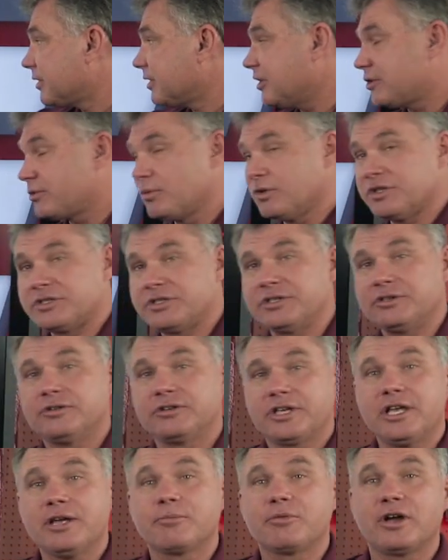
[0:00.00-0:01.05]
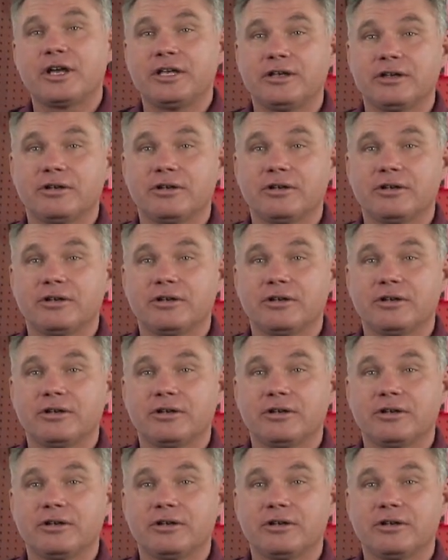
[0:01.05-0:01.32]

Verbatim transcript: This one single cam right